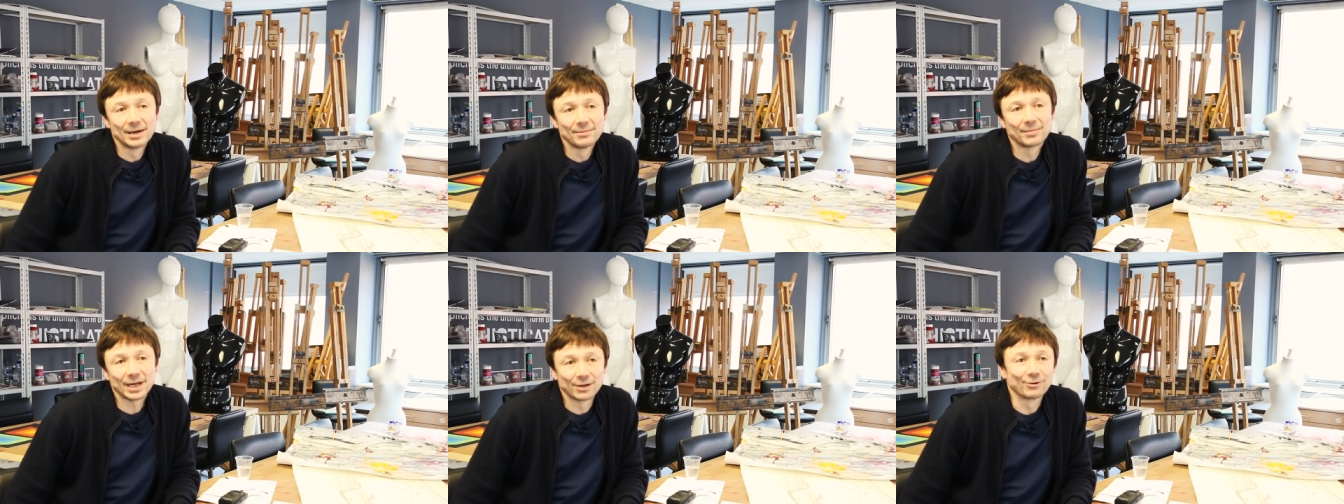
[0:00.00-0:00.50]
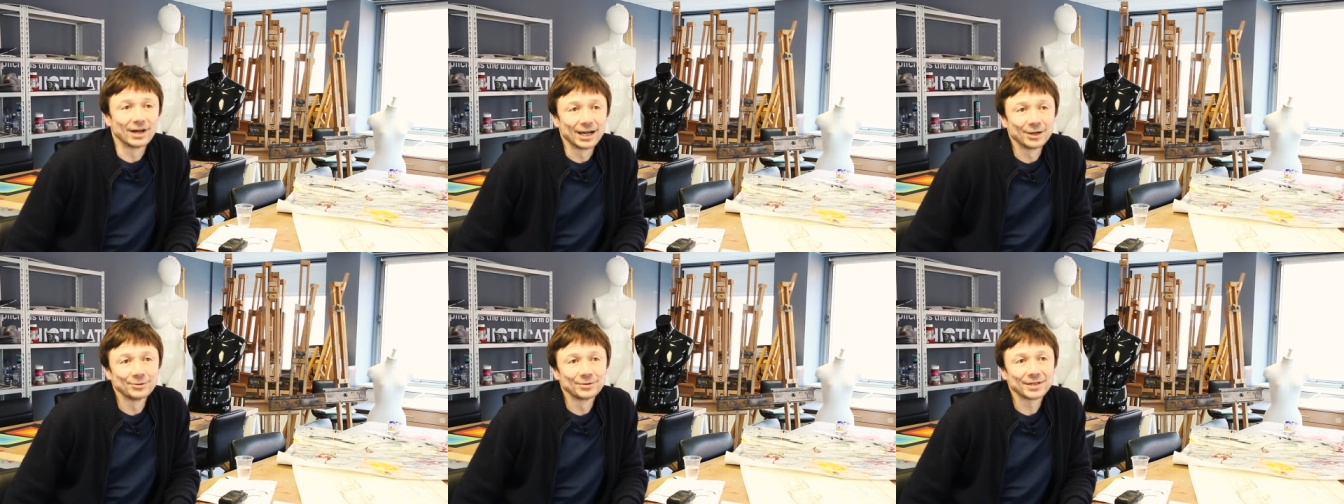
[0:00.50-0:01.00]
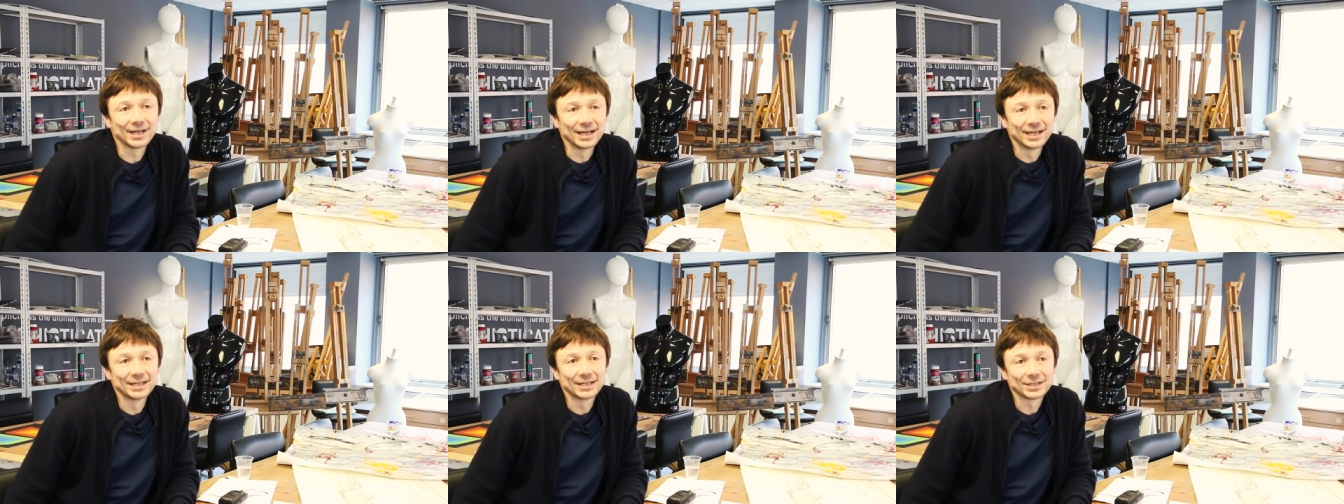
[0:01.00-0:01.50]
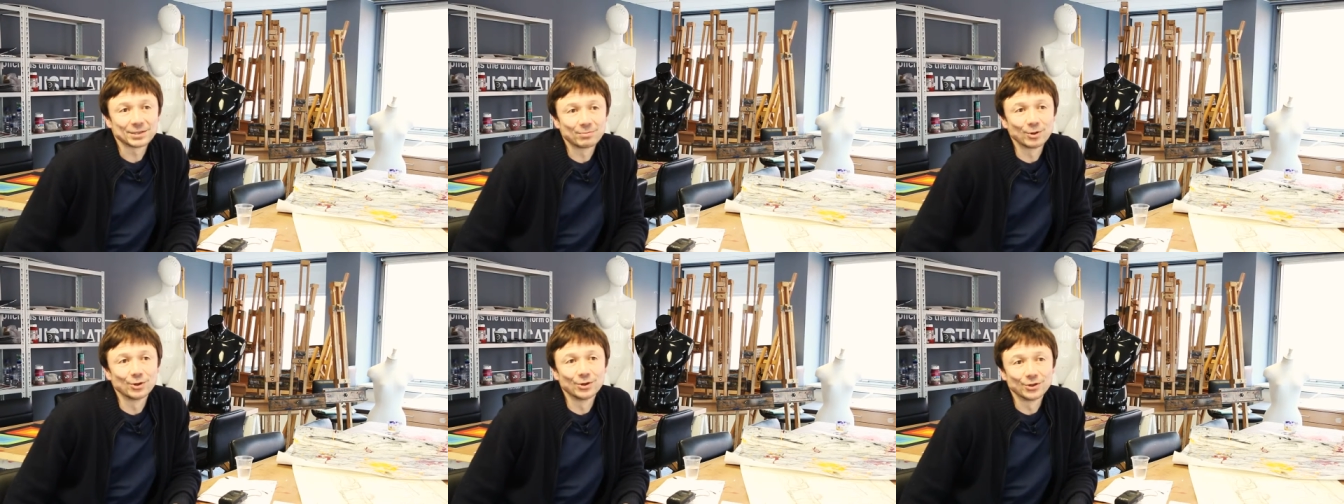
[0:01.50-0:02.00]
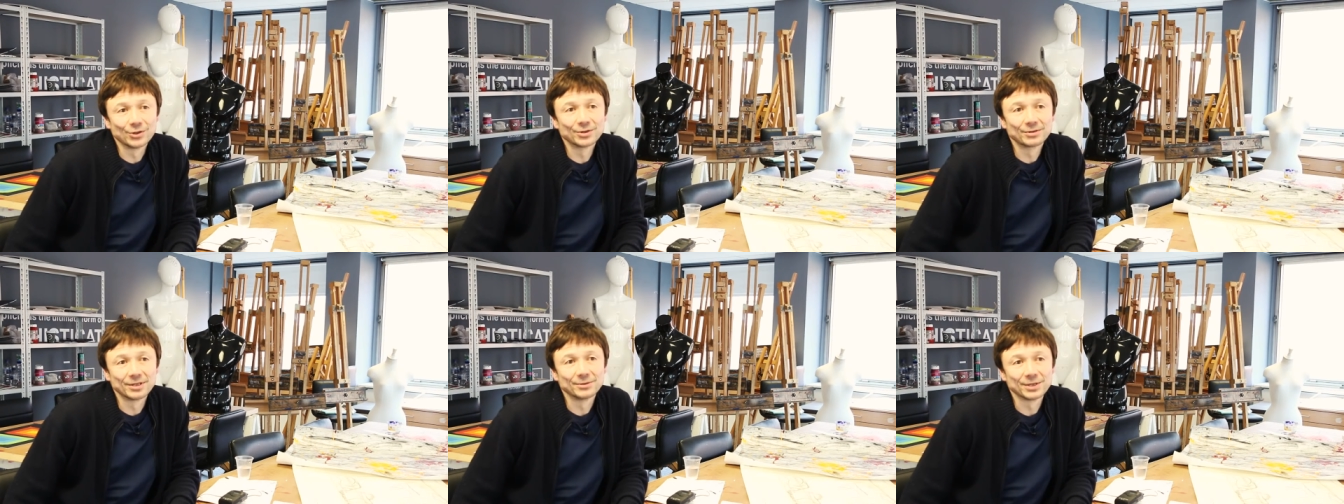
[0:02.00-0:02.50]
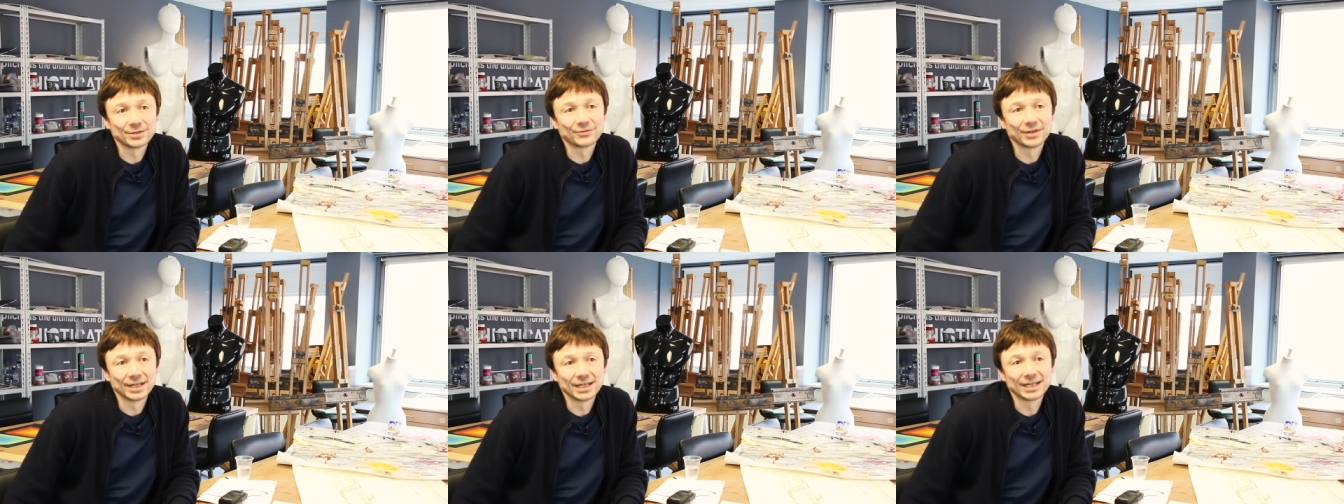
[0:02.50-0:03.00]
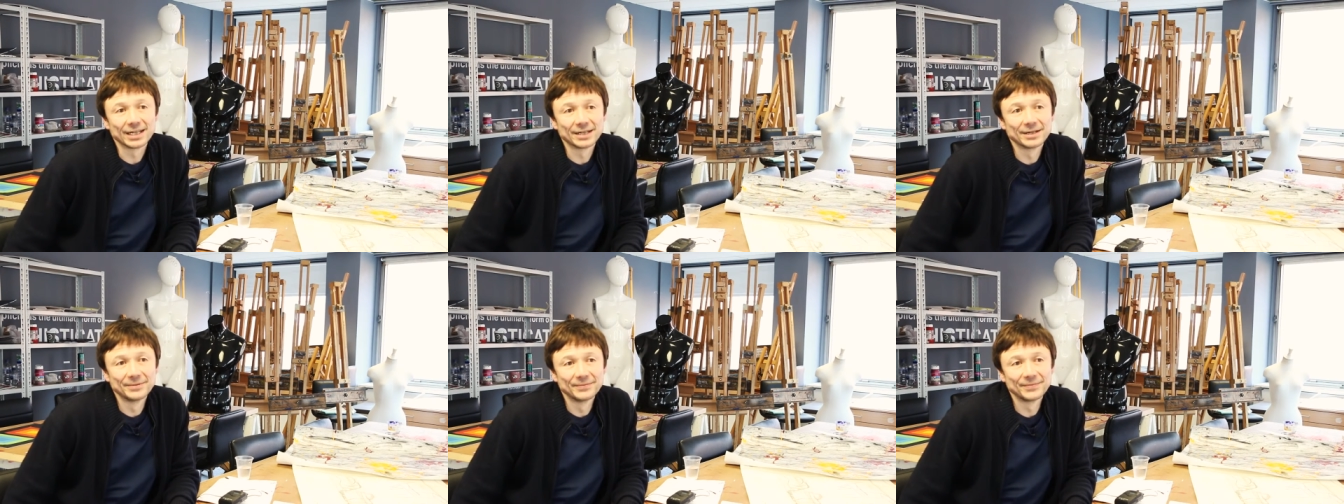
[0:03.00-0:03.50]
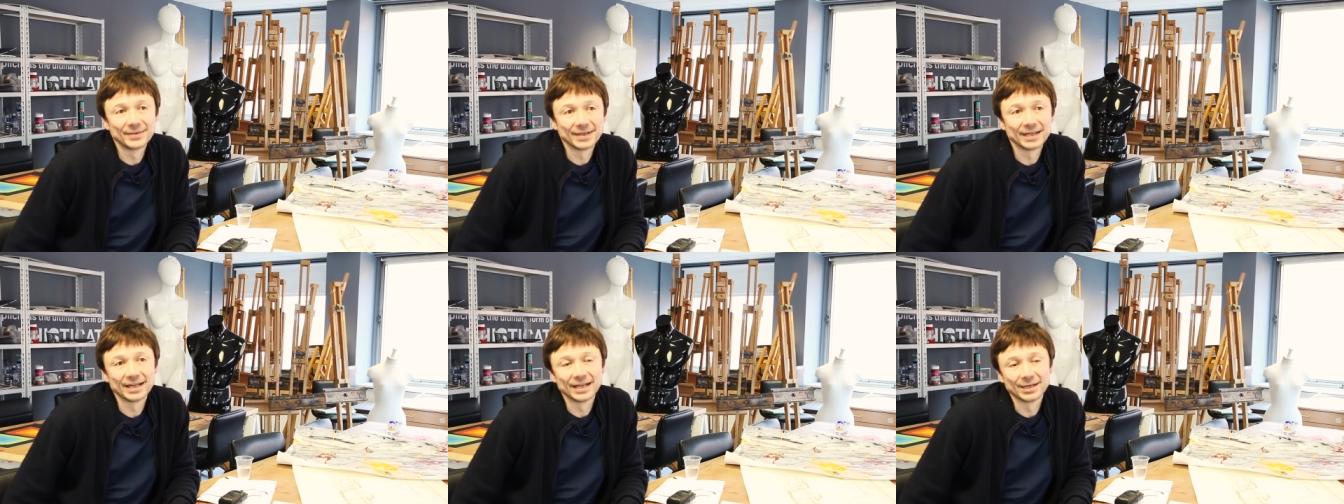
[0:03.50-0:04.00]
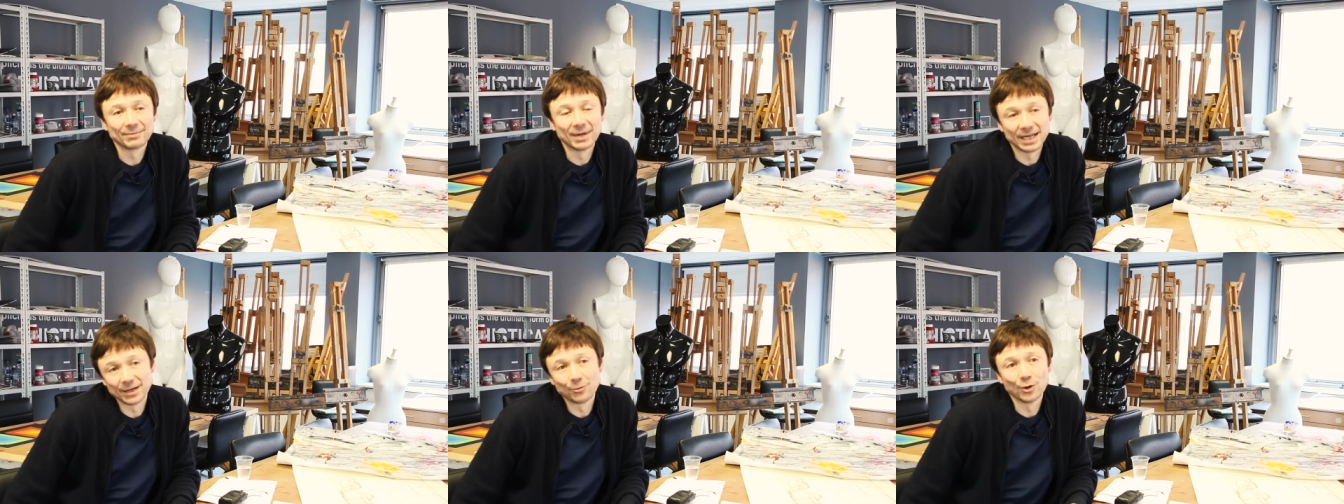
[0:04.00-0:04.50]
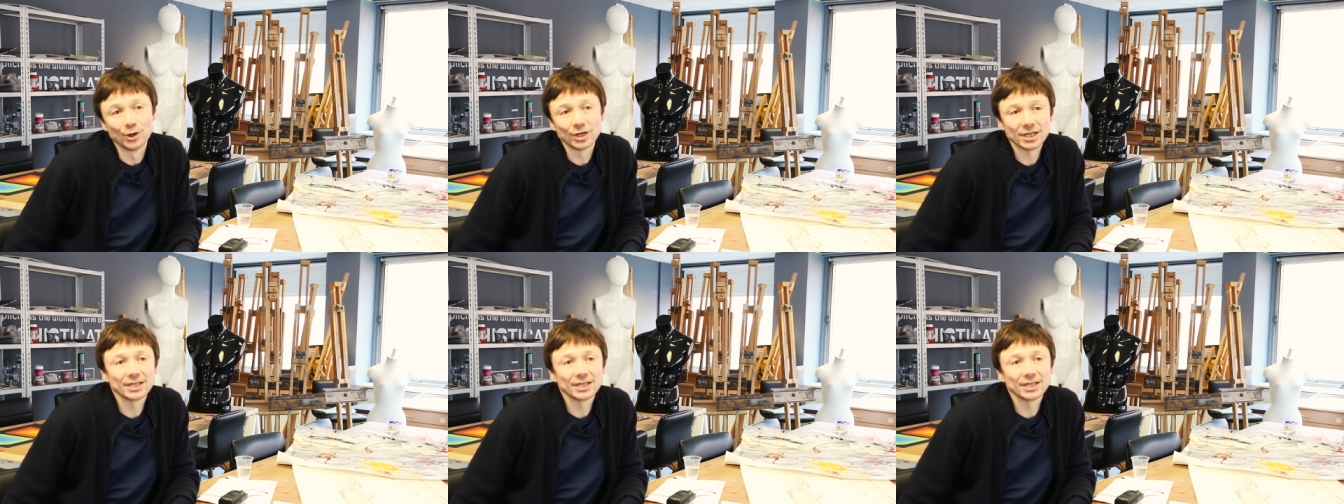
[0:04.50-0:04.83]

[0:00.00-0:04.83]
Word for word: and play around and explore new ways of thinking and making work.